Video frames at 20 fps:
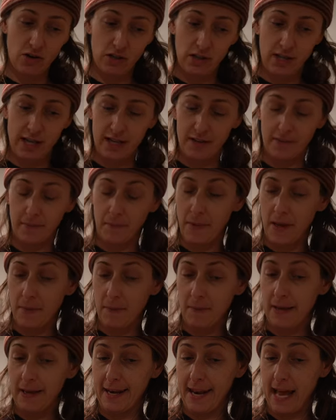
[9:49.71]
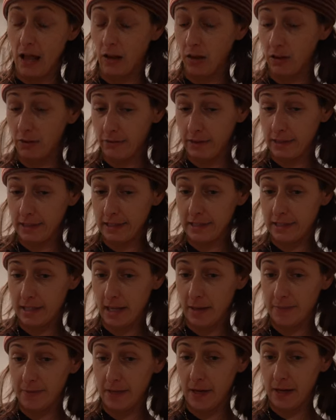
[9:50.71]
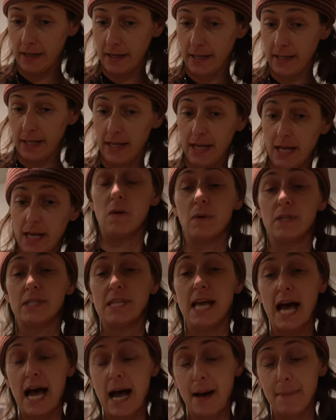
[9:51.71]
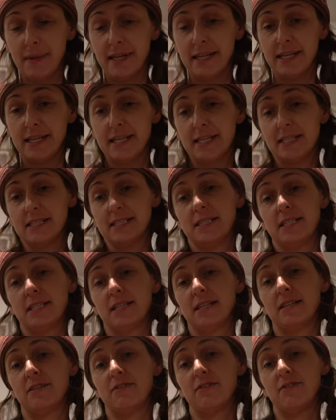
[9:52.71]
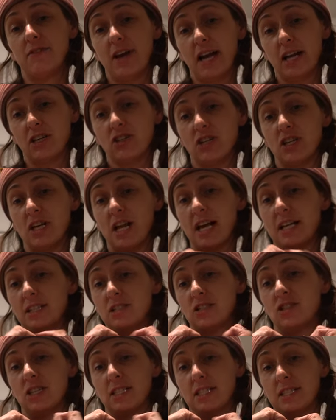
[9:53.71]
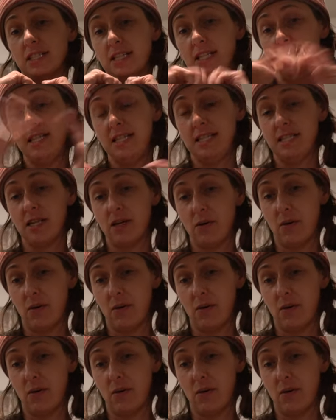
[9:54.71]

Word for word: or like maybe an elephant stepped on it. But what's happened is the infection has just eaten it